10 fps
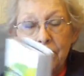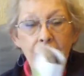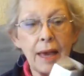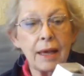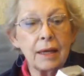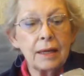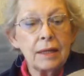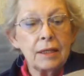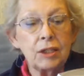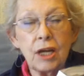pack,
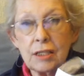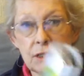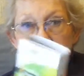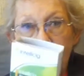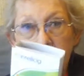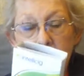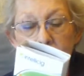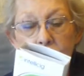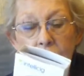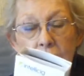just
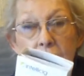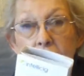cardboard,